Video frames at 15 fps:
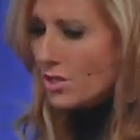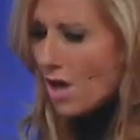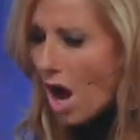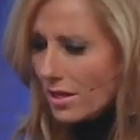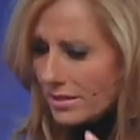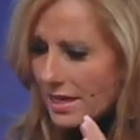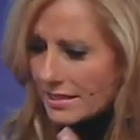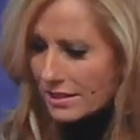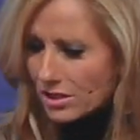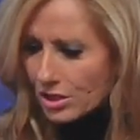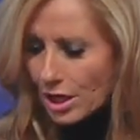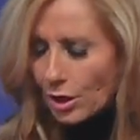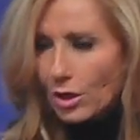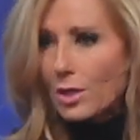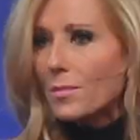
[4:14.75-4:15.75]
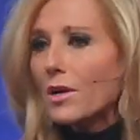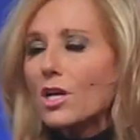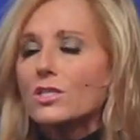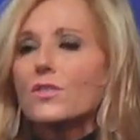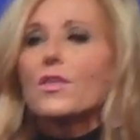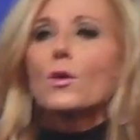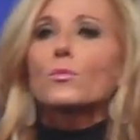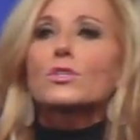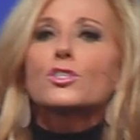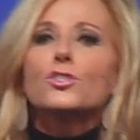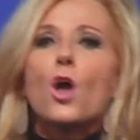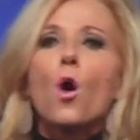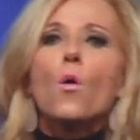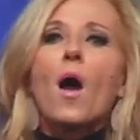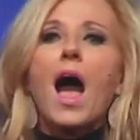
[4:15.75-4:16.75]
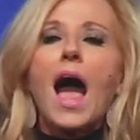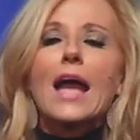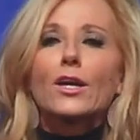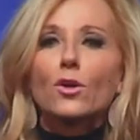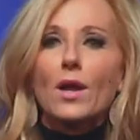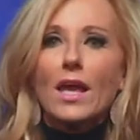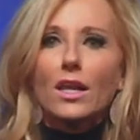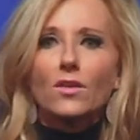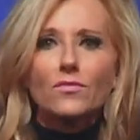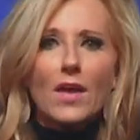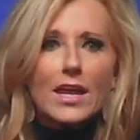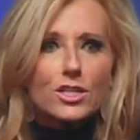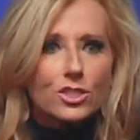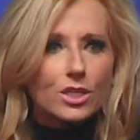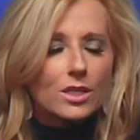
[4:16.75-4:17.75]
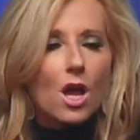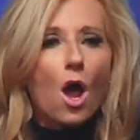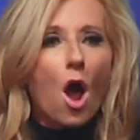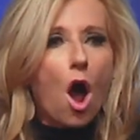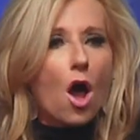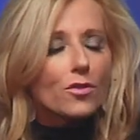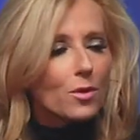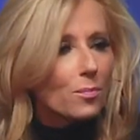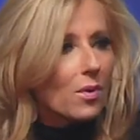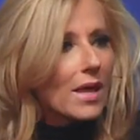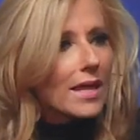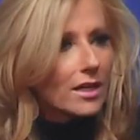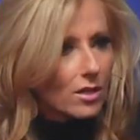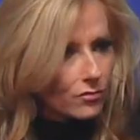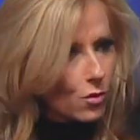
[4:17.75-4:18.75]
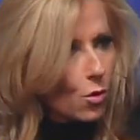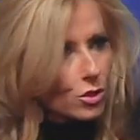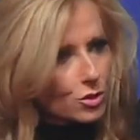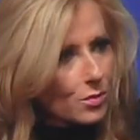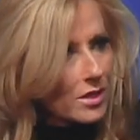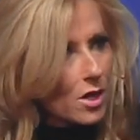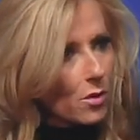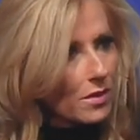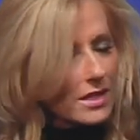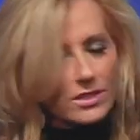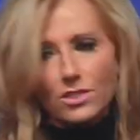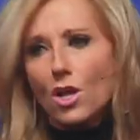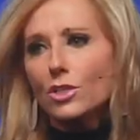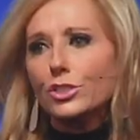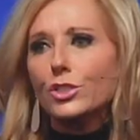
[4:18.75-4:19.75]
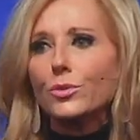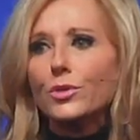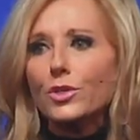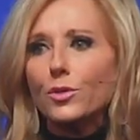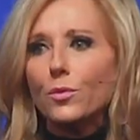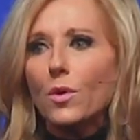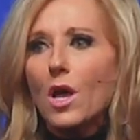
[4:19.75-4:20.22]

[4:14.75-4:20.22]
not necessarily because there was no higher elevation on the planet. Of course, we know that's not true.